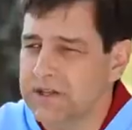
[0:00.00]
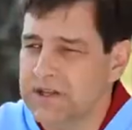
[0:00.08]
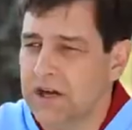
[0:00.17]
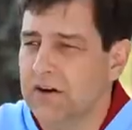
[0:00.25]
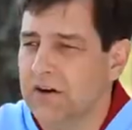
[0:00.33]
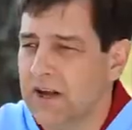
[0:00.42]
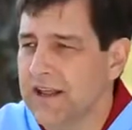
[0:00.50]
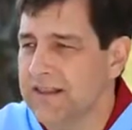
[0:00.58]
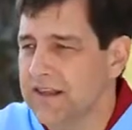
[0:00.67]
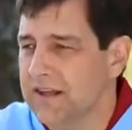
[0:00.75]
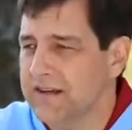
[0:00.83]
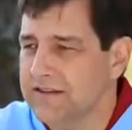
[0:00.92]
In general, I
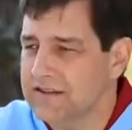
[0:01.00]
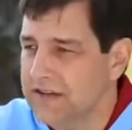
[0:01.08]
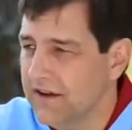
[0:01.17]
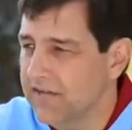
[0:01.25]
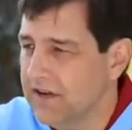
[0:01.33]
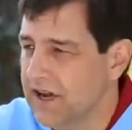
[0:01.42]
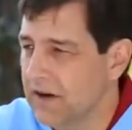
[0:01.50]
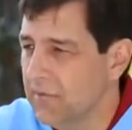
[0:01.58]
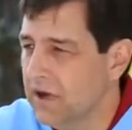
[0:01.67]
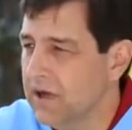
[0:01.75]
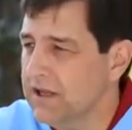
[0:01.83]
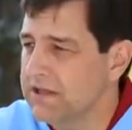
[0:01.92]
think 7 to 8
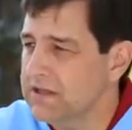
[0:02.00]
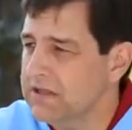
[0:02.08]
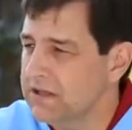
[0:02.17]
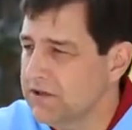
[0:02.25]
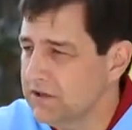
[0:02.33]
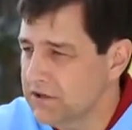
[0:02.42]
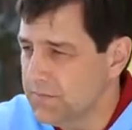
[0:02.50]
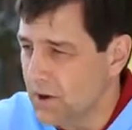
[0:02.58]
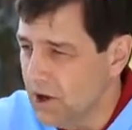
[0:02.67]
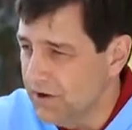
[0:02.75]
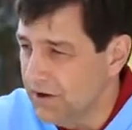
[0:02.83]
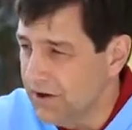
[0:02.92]
months.
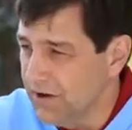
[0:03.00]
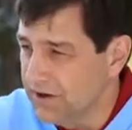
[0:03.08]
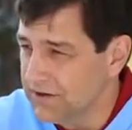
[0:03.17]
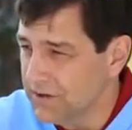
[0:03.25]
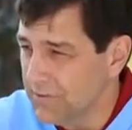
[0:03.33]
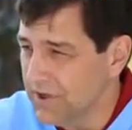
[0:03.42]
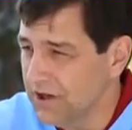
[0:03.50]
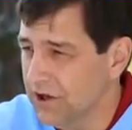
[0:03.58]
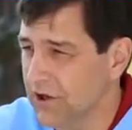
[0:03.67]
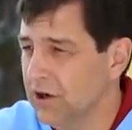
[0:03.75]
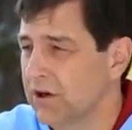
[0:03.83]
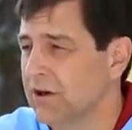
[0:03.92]
Smaller dogs will be a
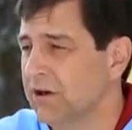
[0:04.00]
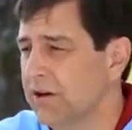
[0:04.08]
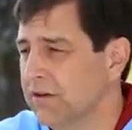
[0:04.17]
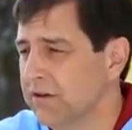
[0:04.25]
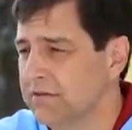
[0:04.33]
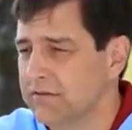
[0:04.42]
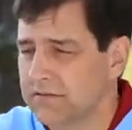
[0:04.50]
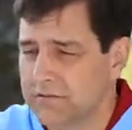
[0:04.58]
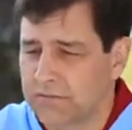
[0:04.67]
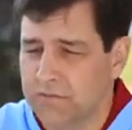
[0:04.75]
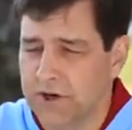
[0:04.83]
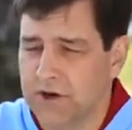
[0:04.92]
little earlier.
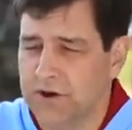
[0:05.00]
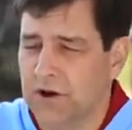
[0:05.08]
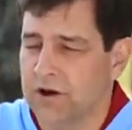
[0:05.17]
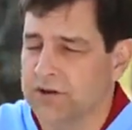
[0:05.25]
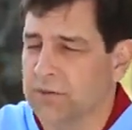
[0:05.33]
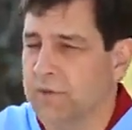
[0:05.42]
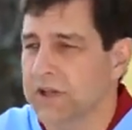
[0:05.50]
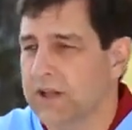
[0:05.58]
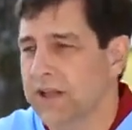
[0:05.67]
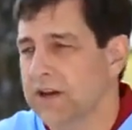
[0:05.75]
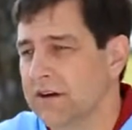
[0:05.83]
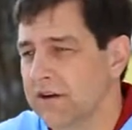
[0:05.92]
Bigger dogs will be a
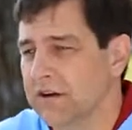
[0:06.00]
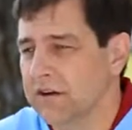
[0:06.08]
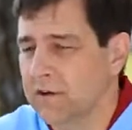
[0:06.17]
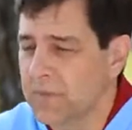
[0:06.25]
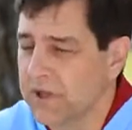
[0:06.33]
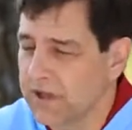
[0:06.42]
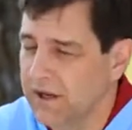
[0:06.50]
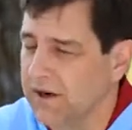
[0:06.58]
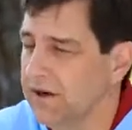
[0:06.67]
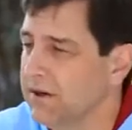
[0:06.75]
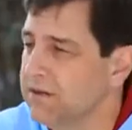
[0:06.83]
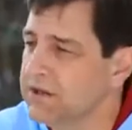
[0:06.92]
little bit
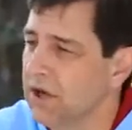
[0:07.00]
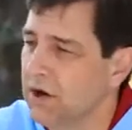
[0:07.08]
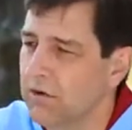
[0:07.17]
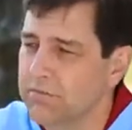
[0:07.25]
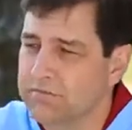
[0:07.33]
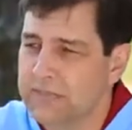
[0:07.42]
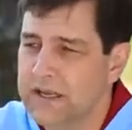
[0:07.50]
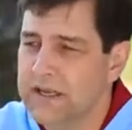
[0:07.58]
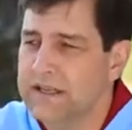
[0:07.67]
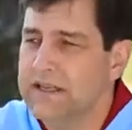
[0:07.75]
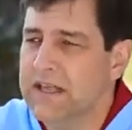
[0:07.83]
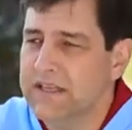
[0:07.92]
later. So
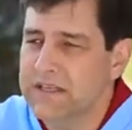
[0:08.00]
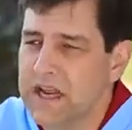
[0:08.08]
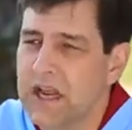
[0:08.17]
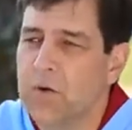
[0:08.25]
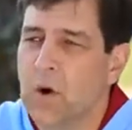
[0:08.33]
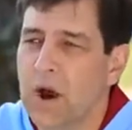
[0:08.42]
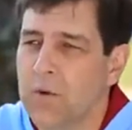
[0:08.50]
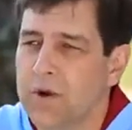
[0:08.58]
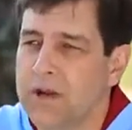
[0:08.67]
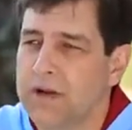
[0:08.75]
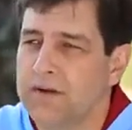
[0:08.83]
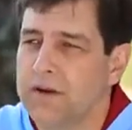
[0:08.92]
that's kind of why
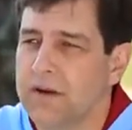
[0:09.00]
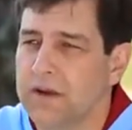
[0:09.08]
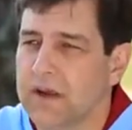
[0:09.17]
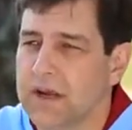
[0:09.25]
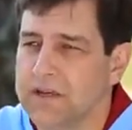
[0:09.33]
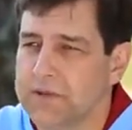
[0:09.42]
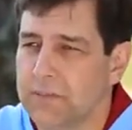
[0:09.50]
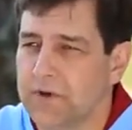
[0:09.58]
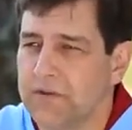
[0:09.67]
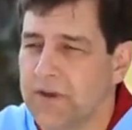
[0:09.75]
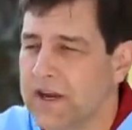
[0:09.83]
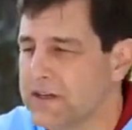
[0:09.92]
we, as a
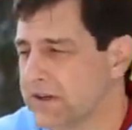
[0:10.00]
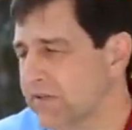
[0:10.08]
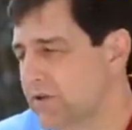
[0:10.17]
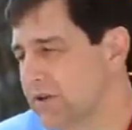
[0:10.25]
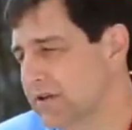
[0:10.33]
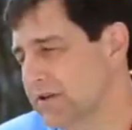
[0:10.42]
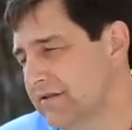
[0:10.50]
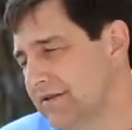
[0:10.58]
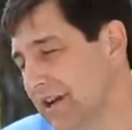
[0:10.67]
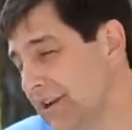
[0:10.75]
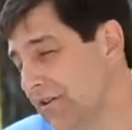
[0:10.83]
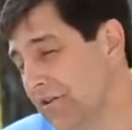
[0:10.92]
profession, have always
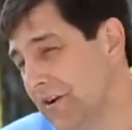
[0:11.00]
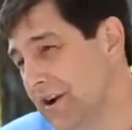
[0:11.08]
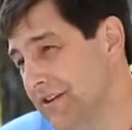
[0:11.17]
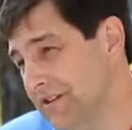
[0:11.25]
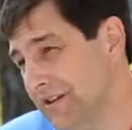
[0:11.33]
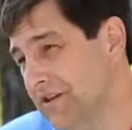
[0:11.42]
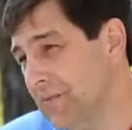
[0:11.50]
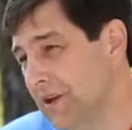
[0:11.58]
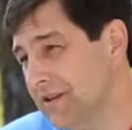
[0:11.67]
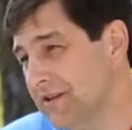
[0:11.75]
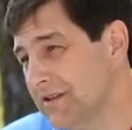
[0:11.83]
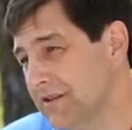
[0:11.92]
settled around 6
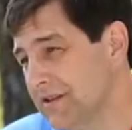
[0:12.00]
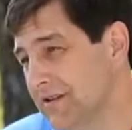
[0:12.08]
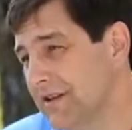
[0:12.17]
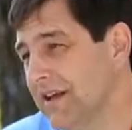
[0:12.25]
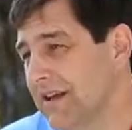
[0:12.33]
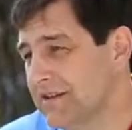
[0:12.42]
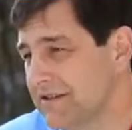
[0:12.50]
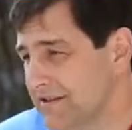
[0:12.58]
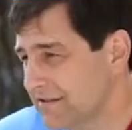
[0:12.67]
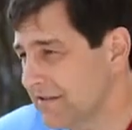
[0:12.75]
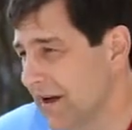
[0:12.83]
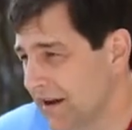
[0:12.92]
months.
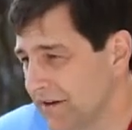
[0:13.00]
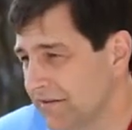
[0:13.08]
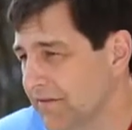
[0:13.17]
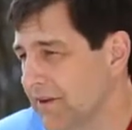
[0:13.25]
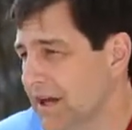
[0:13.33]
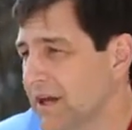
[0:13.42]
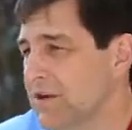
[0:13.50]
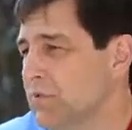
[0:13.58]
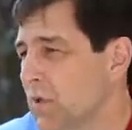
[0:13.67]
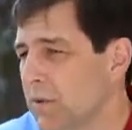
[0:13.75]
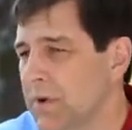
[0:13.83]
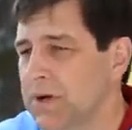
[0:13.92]
That's kind of the age
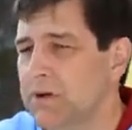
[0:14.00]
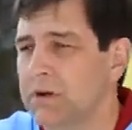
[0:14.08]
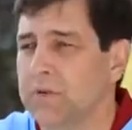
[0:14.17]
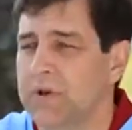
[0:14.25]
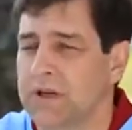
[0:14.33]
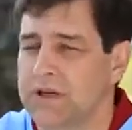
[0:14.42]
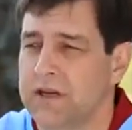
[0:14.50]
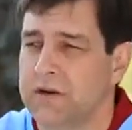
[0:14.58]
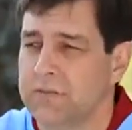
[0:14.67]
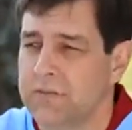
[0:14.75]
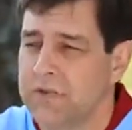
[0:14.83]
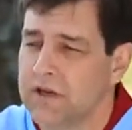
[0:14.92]
where we do it. We like to get
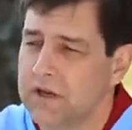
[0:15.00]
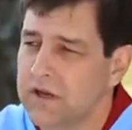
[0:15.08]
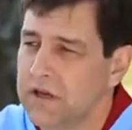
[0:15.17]
them